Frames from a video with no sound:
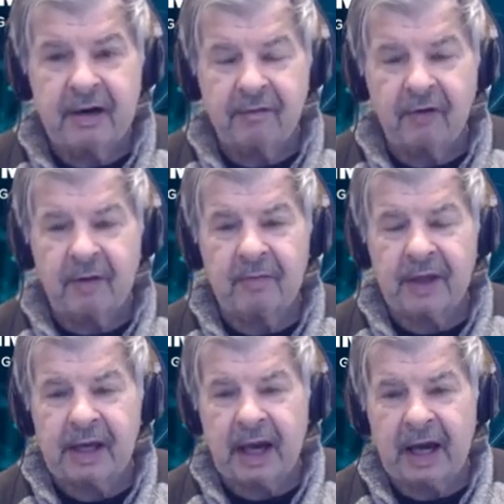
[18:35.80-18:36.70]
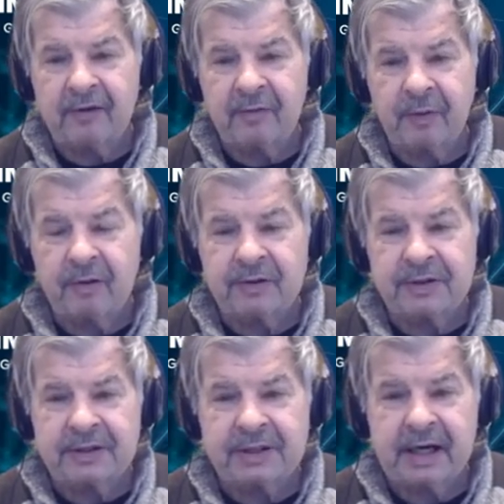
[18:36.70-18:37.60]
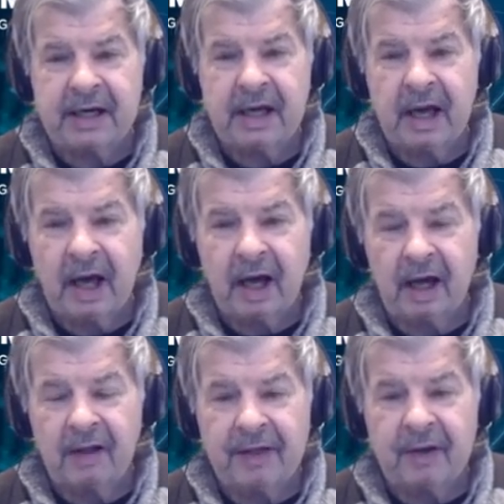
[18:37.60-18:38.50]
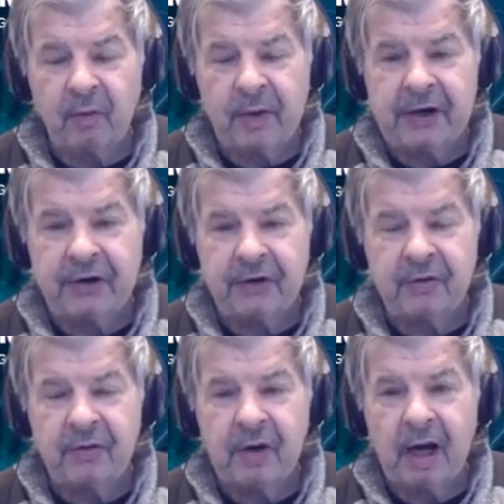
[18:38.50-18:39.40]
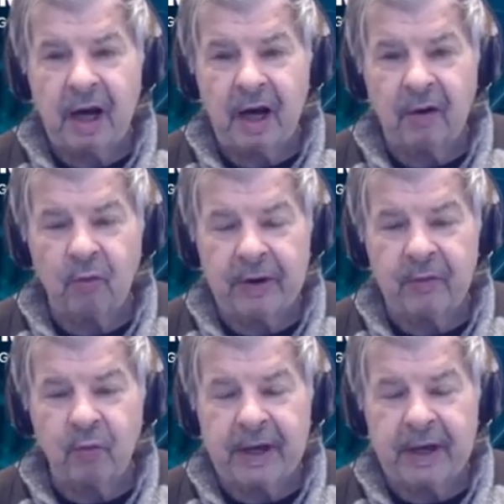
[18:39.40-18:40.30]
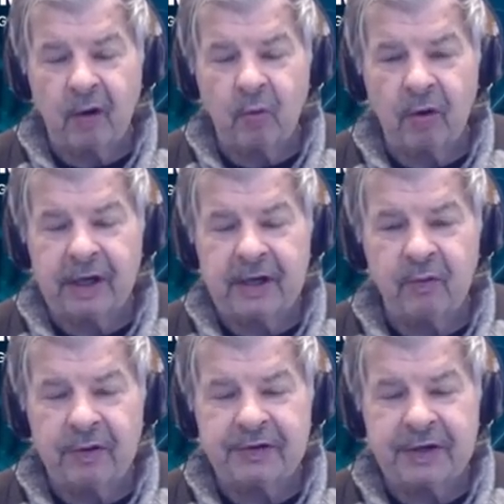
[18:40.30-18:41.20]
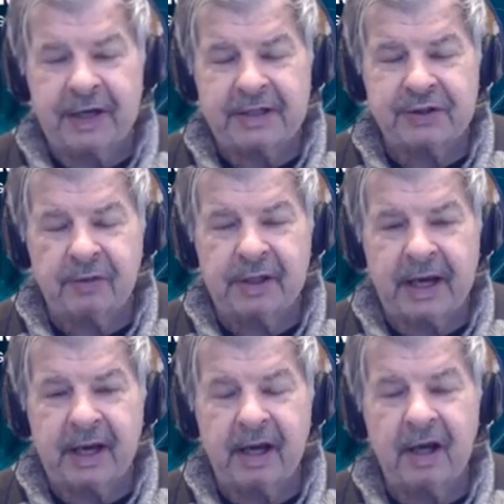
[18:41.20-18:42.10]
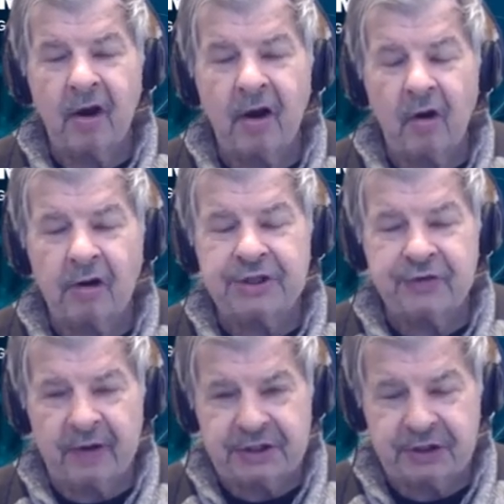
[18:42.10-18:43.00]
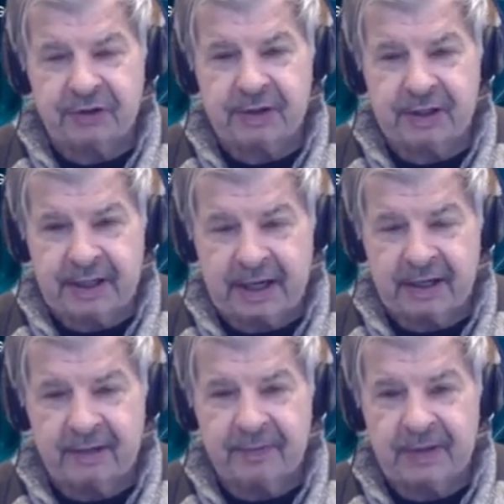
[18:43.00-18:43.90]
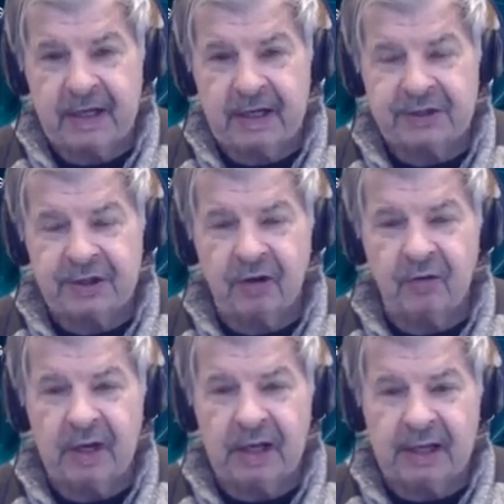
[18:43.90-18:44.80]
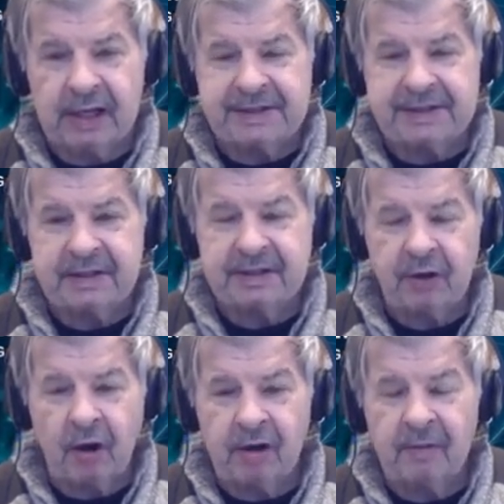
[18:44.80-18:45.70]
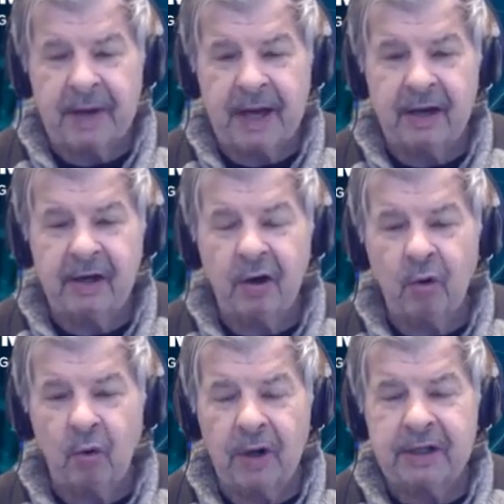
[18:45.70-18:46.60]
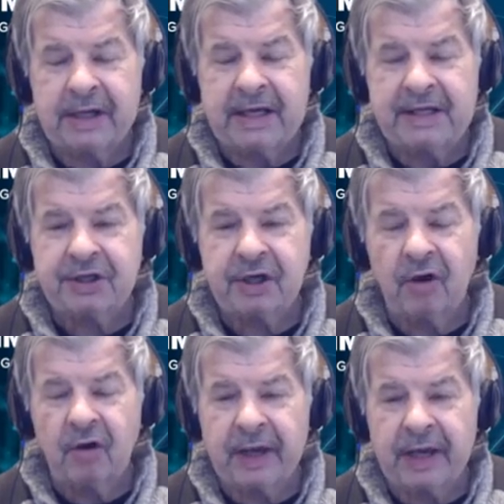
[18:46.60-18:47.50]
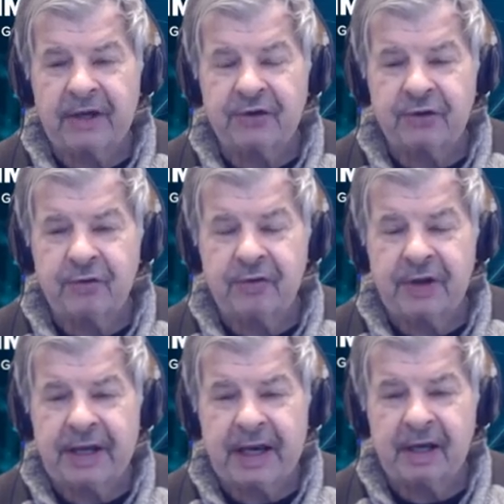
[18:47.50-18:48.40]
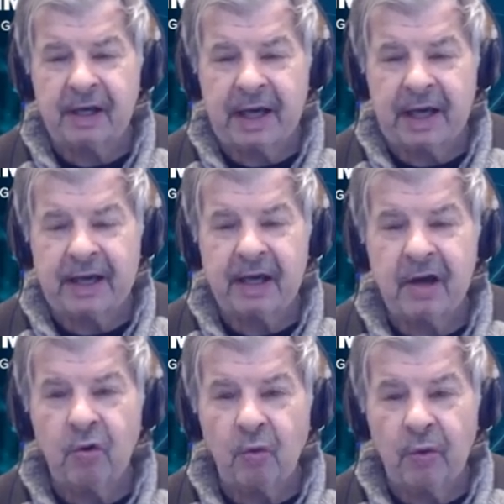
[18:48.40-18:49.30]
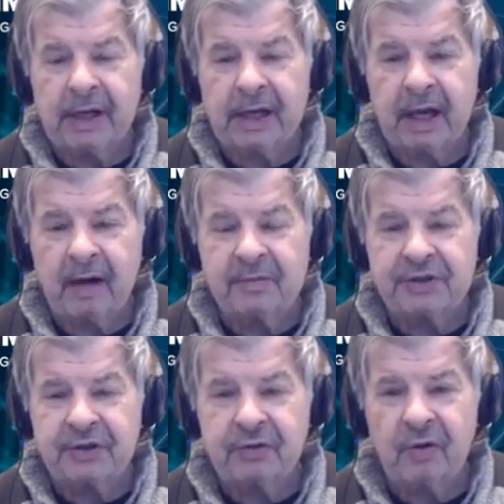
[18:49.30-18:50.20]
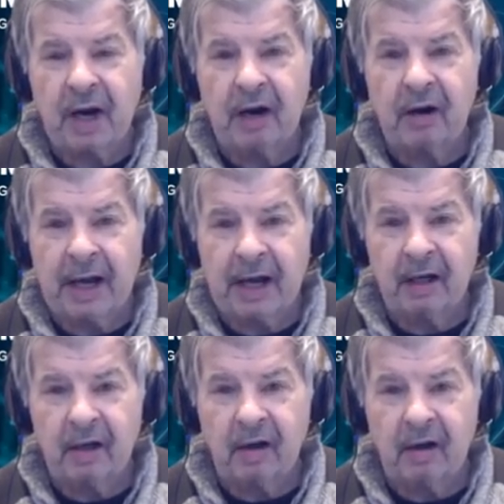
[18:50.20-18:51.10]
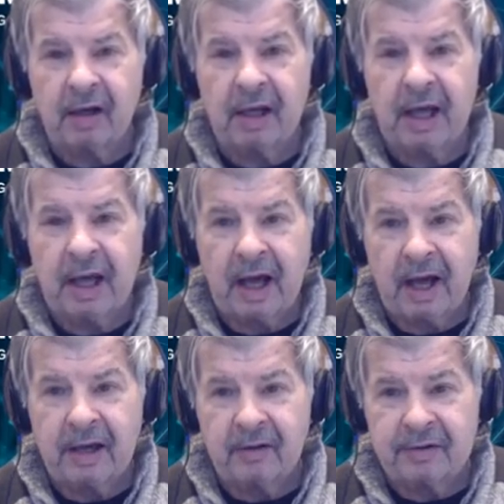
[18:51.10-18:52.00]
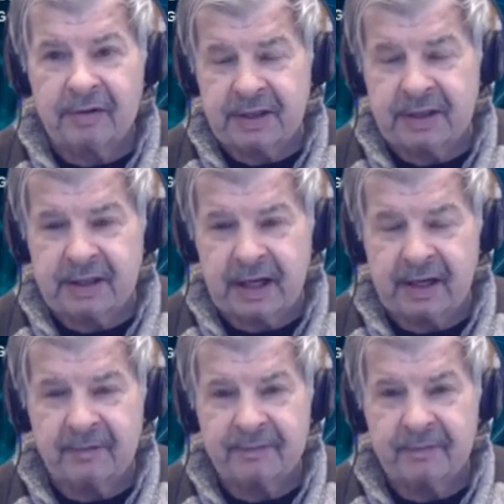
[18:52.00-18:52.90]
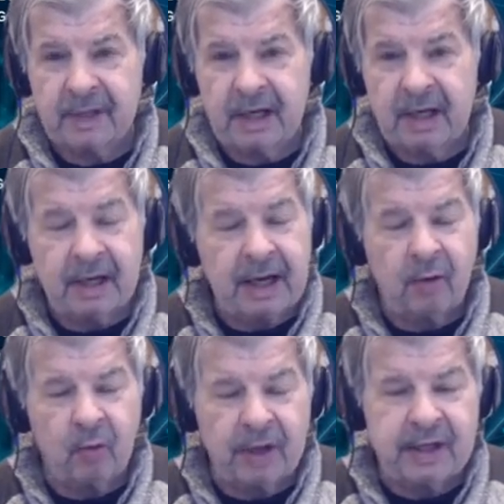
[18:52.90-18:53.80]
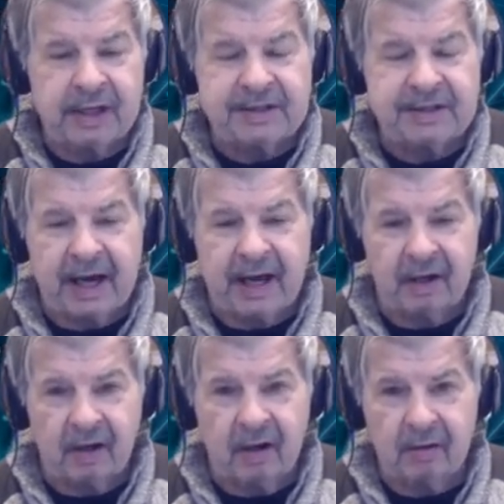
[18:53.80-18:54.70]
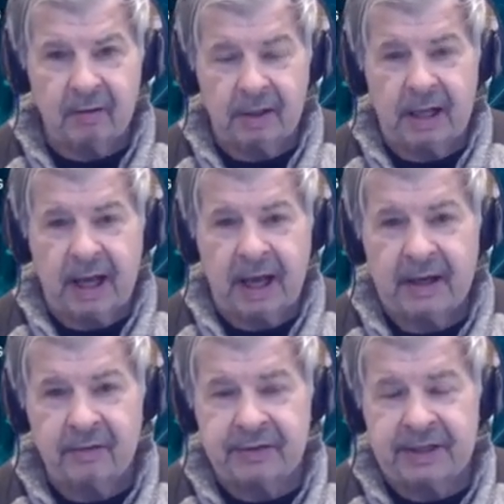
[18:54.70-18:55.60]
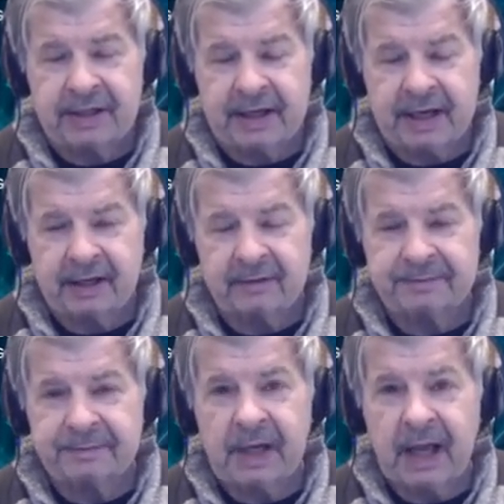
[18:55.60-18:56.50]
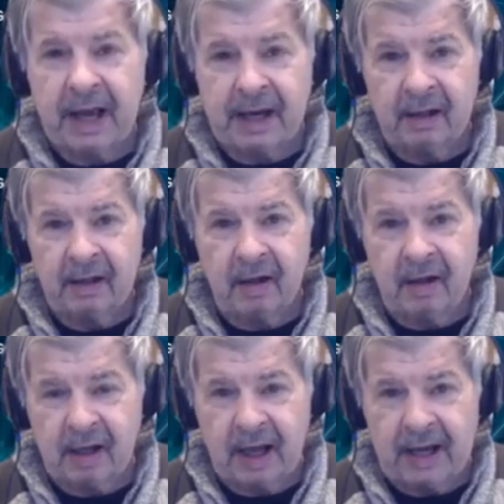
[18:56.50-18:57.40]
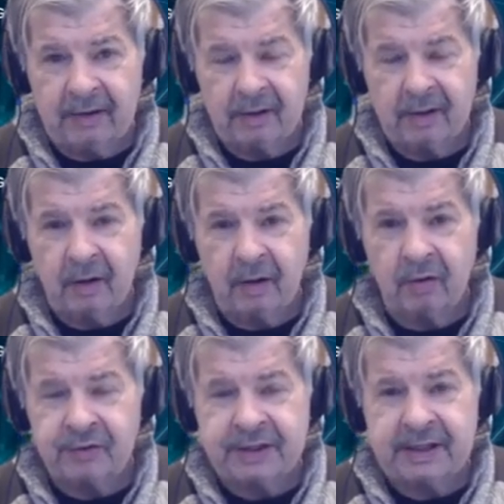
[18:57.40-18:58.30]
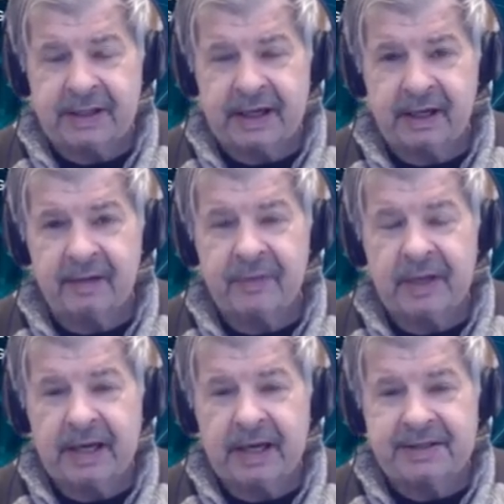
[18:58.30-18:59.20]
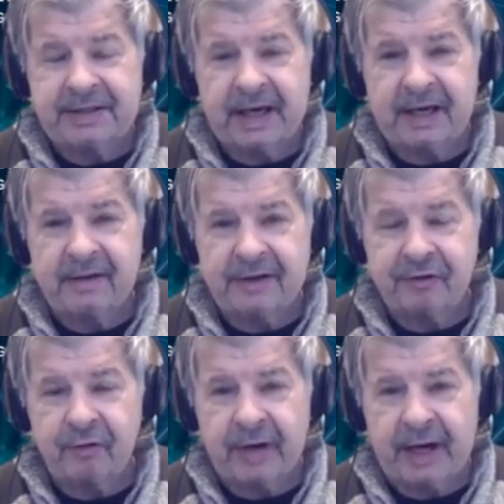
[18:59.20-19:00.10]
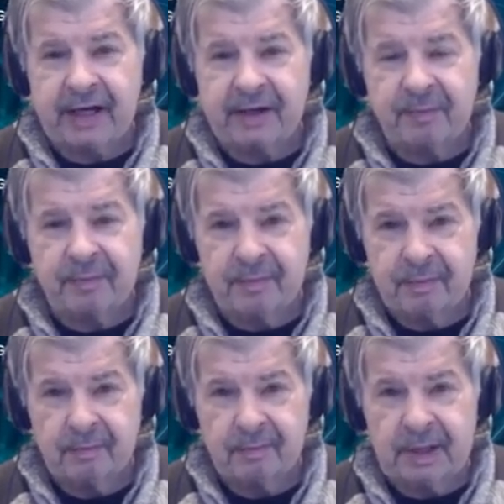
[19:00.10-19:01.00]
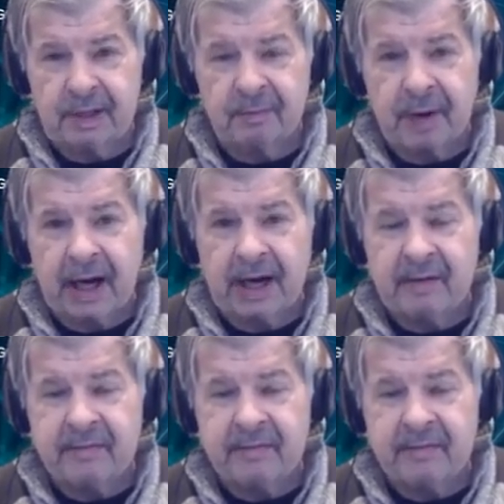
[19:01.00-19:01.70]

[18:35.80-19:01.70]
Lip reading: from the kind of processing that we do when we are working with textual data or structured data. So let's talk about what needs to go into the data lake when it comes to our analog IoT data. Now, what is analog IoT data? Analog IoT data is data that's created by a